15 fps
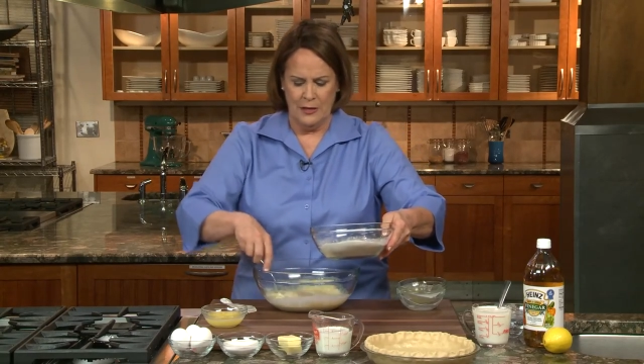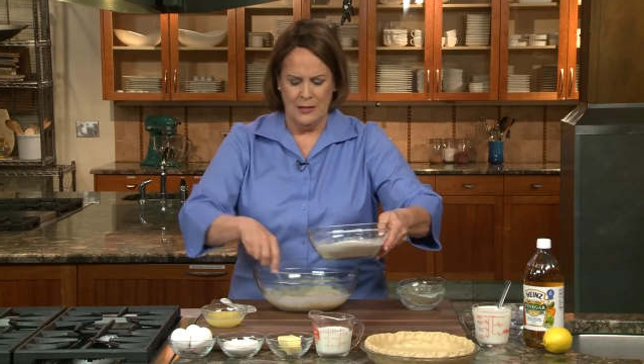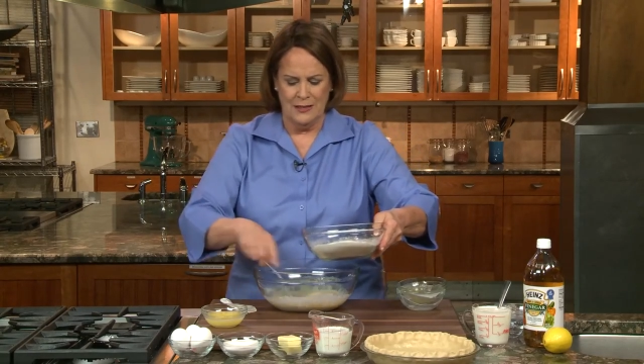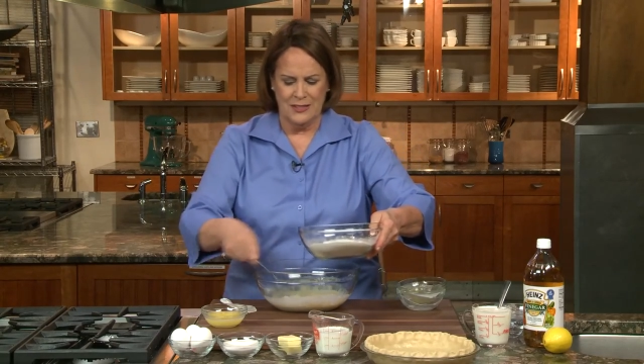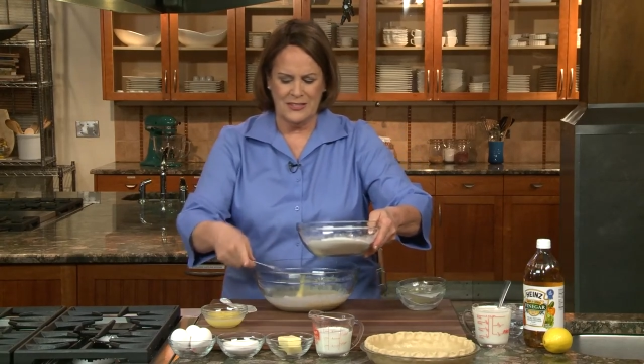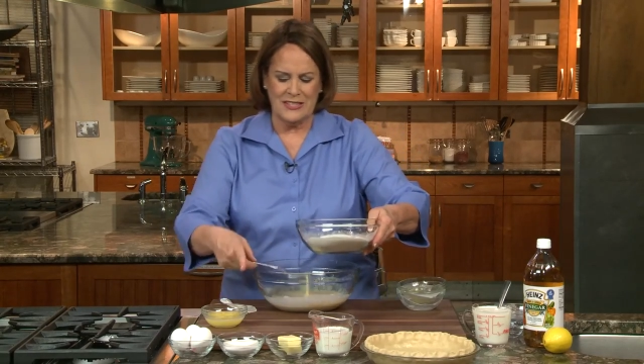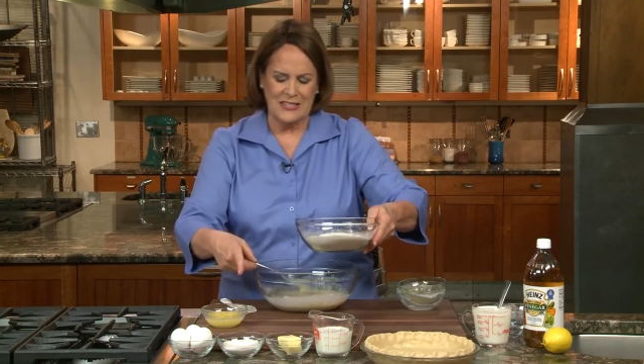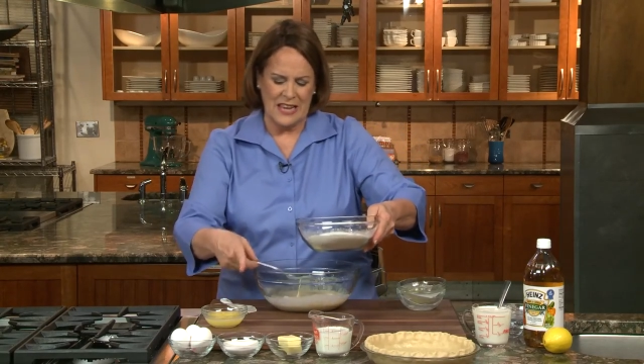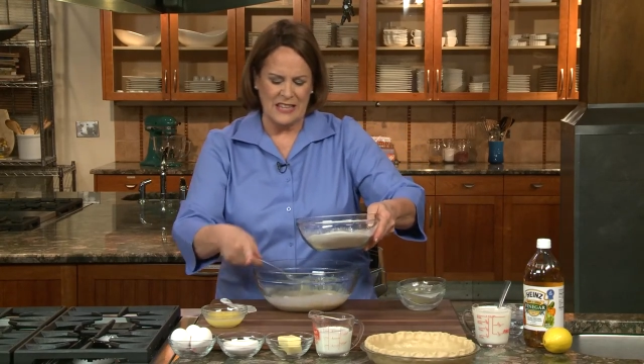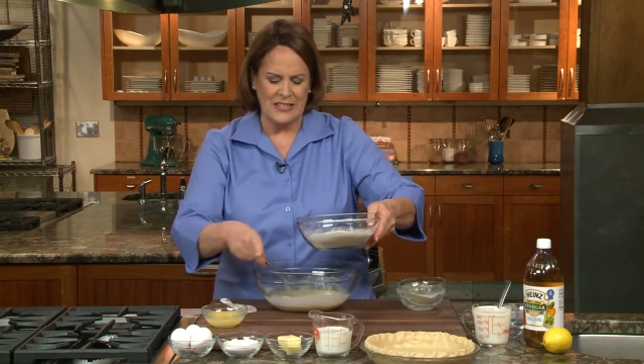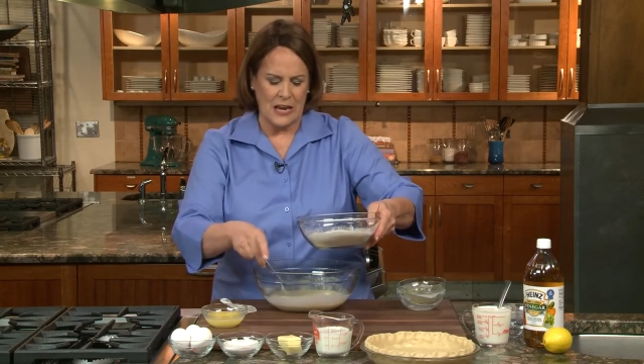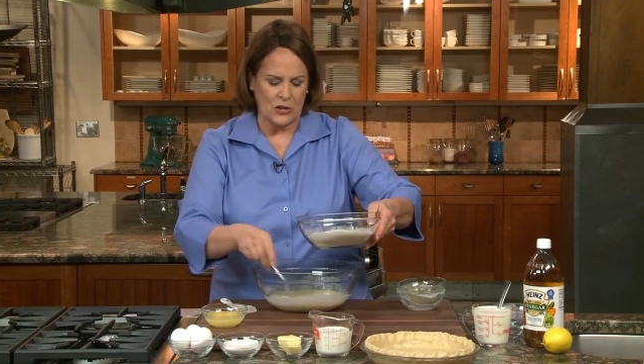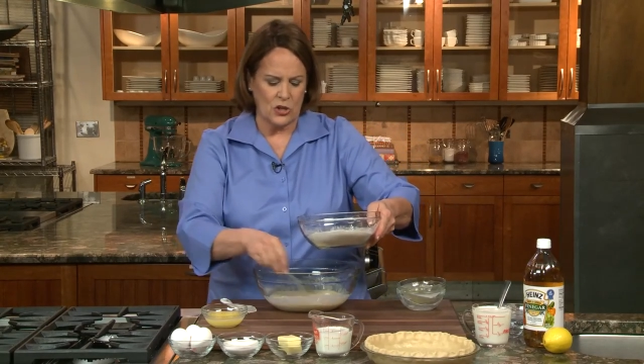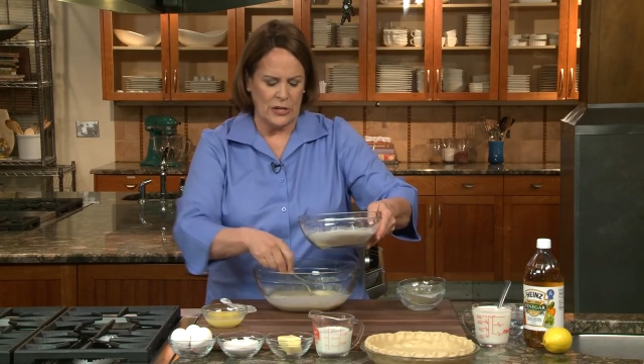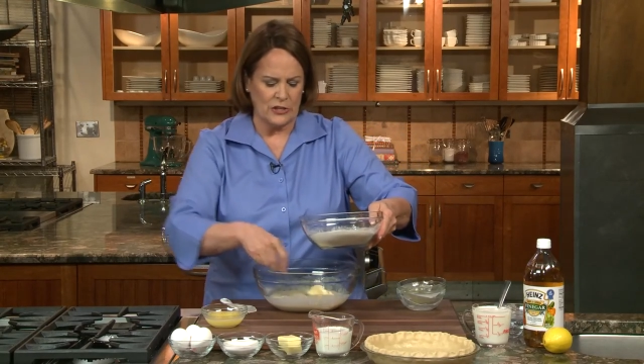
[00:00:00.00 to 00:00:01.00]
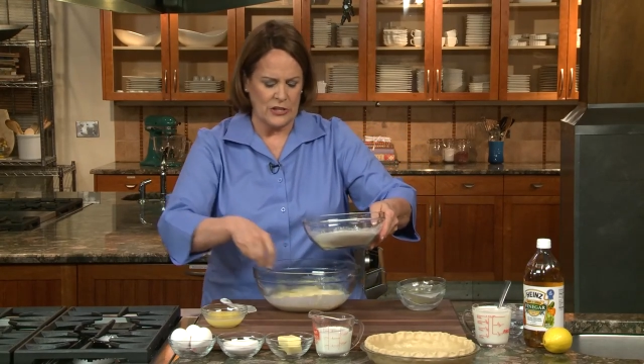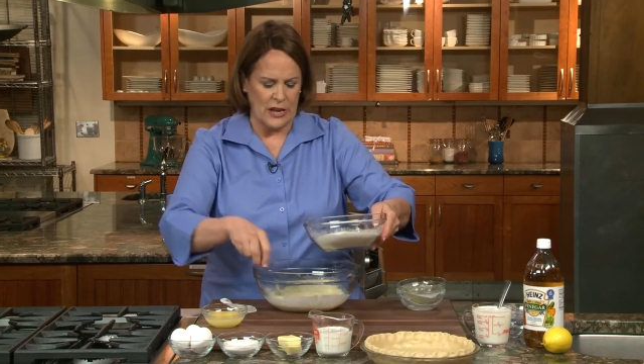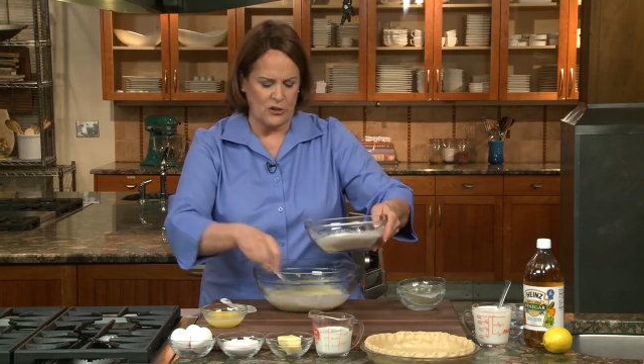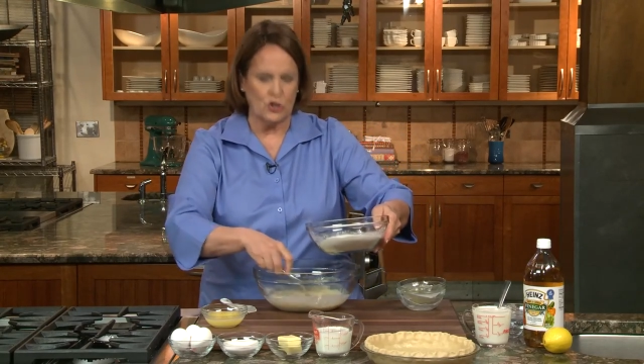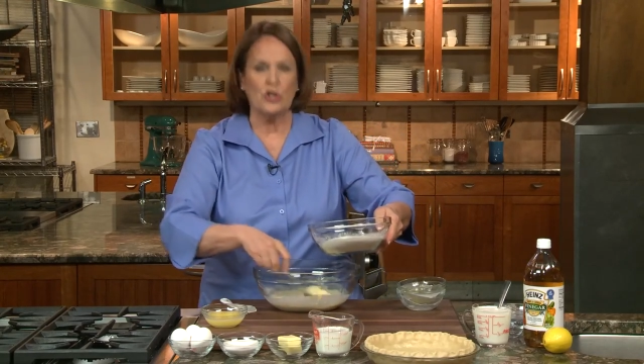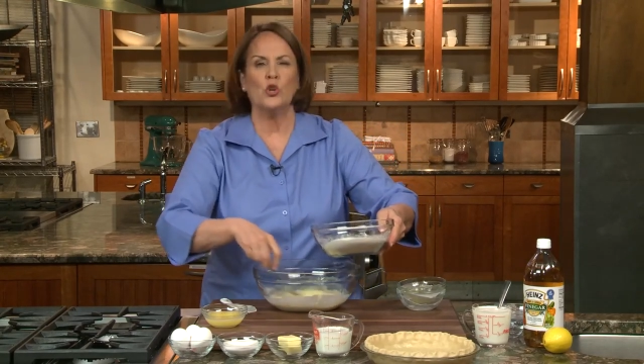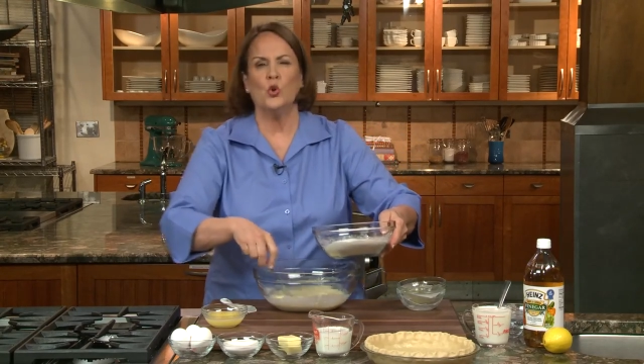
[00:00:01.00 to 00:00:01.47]
has
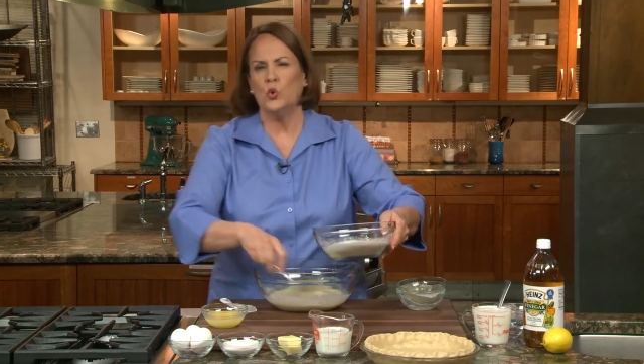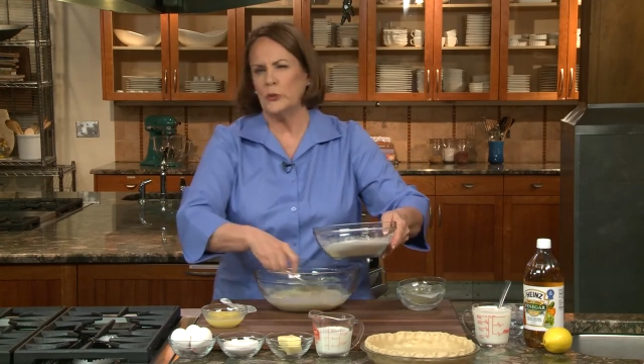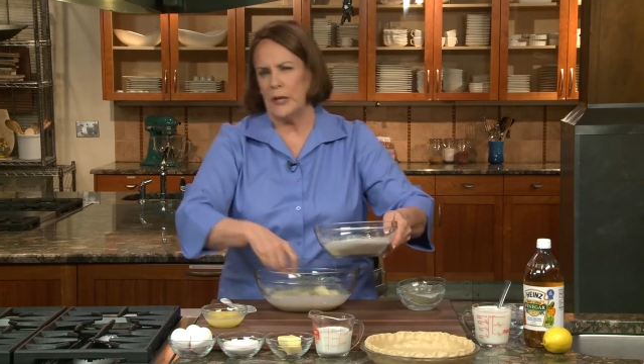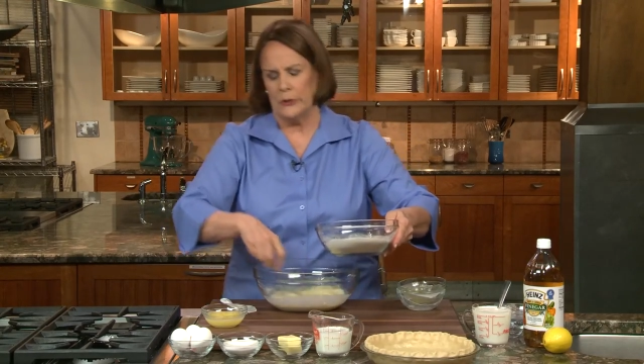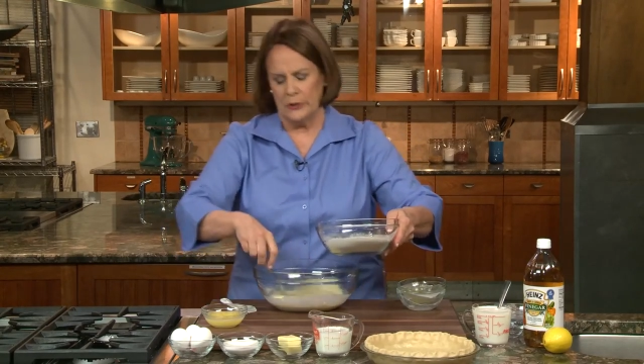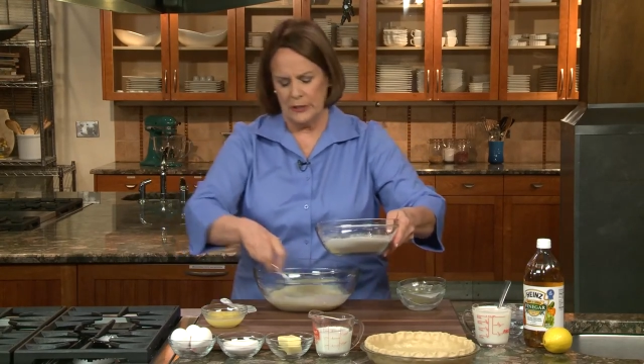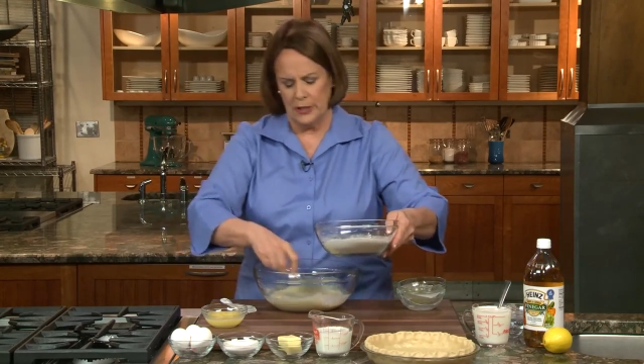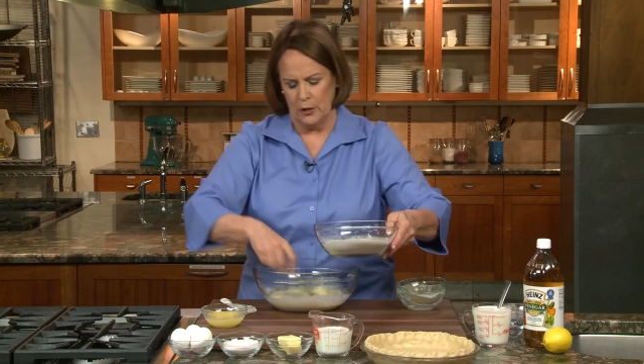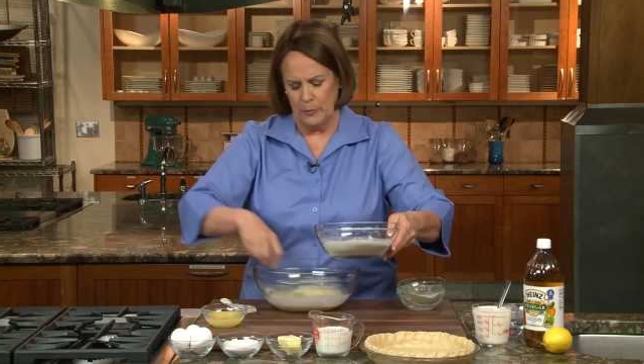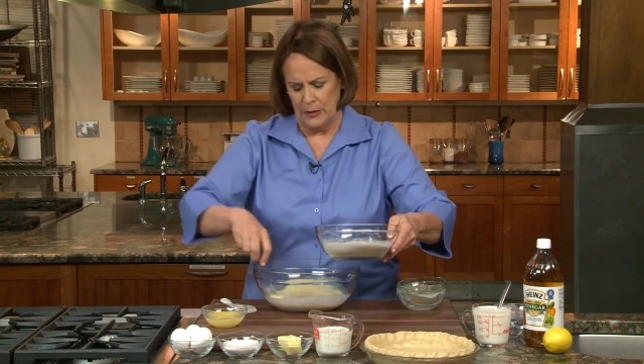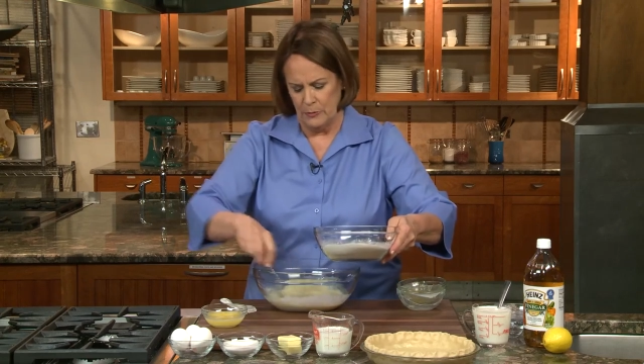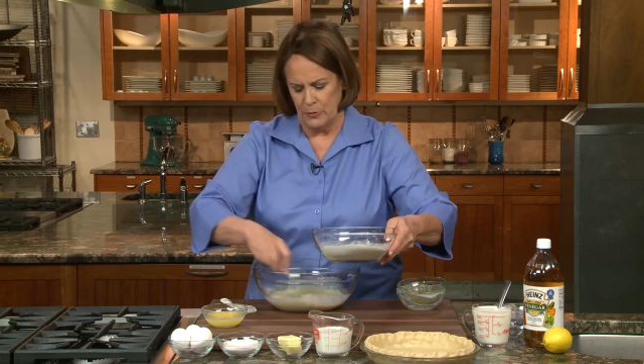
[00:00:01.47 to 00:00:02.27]
actually cooled down a little bit,